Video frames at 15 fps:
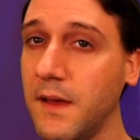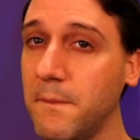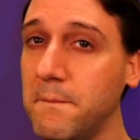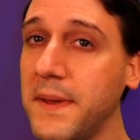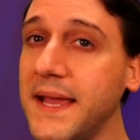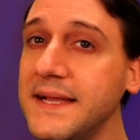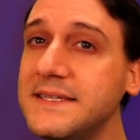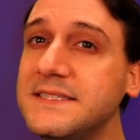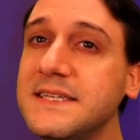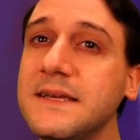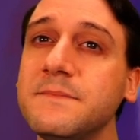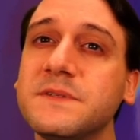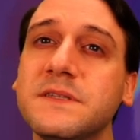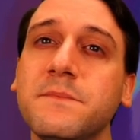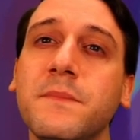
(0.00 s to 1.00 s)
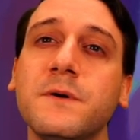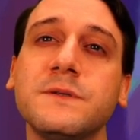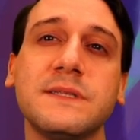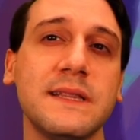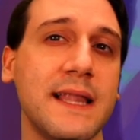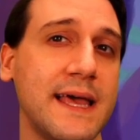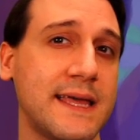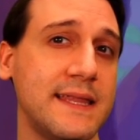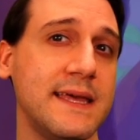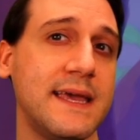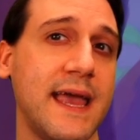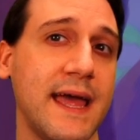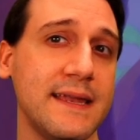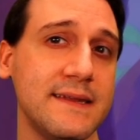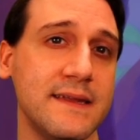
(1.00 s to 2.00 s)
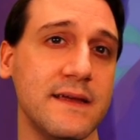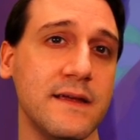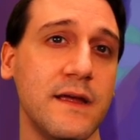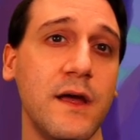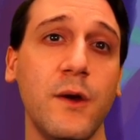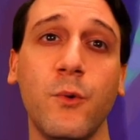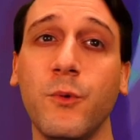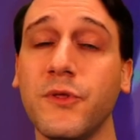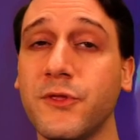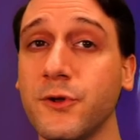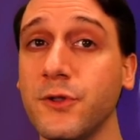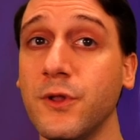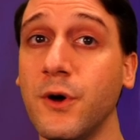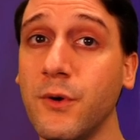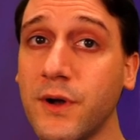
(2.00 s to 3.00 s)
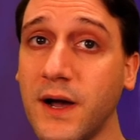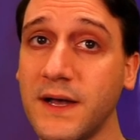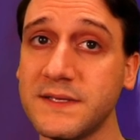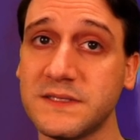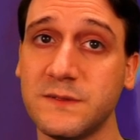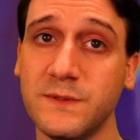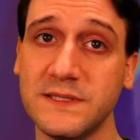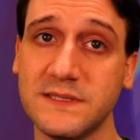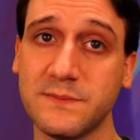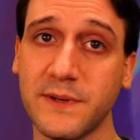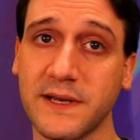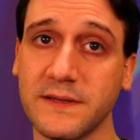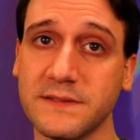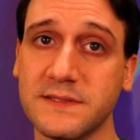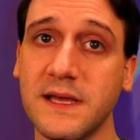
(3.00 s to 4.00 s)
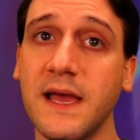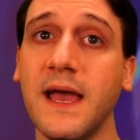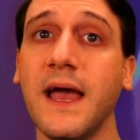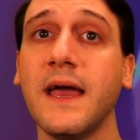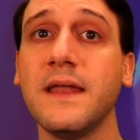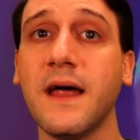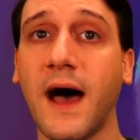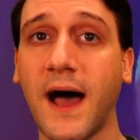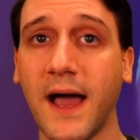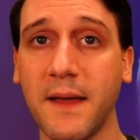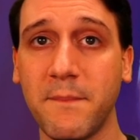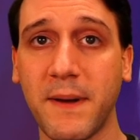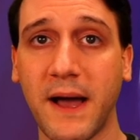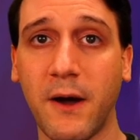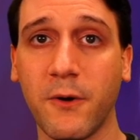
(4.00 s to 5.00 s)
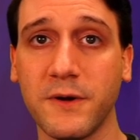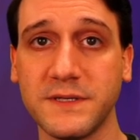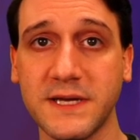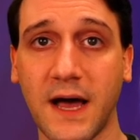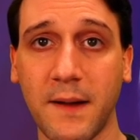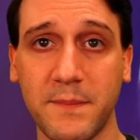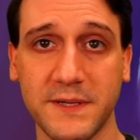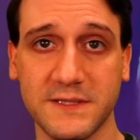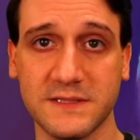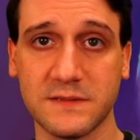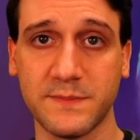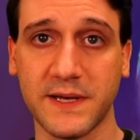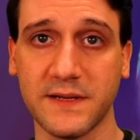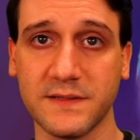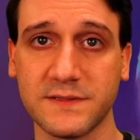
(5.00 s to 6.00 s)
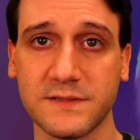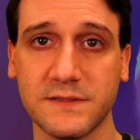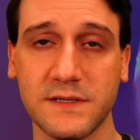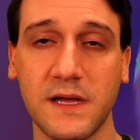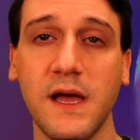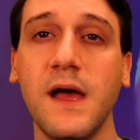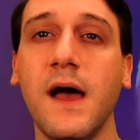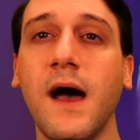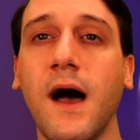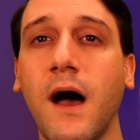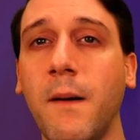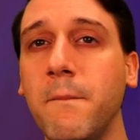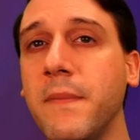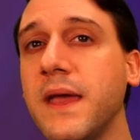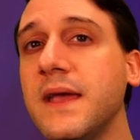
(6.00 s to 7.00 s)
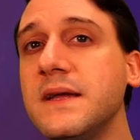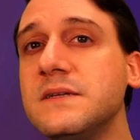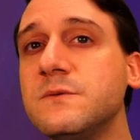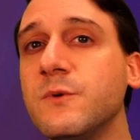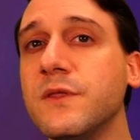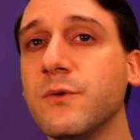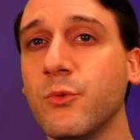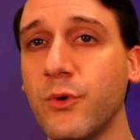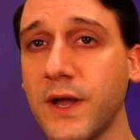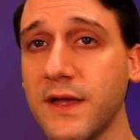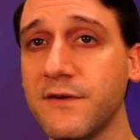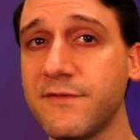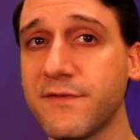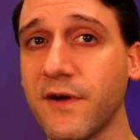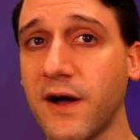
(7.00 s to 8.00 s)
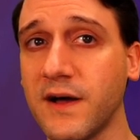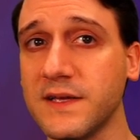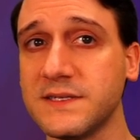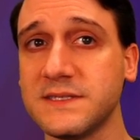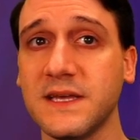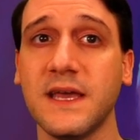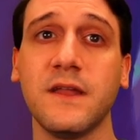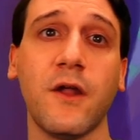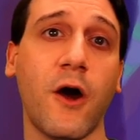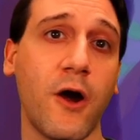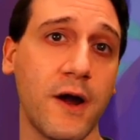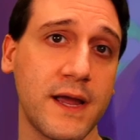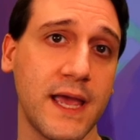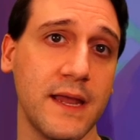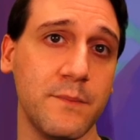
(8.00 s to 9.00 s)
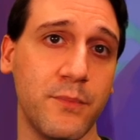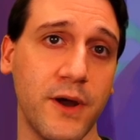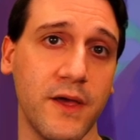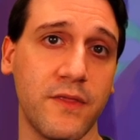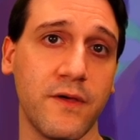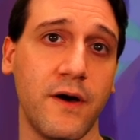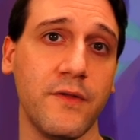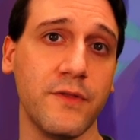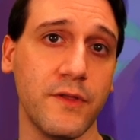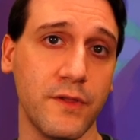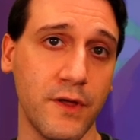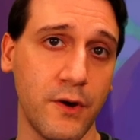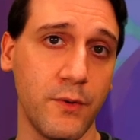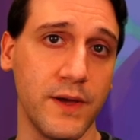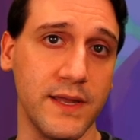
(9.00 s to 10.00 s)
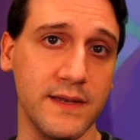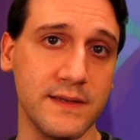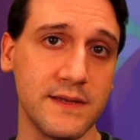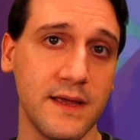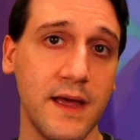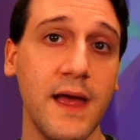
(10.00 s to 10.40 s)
Mage seems the most likely candidate with their low-cost twin spells and high-power top-end spells. A mage with Ray of Frost and Arcane Breath on the low end,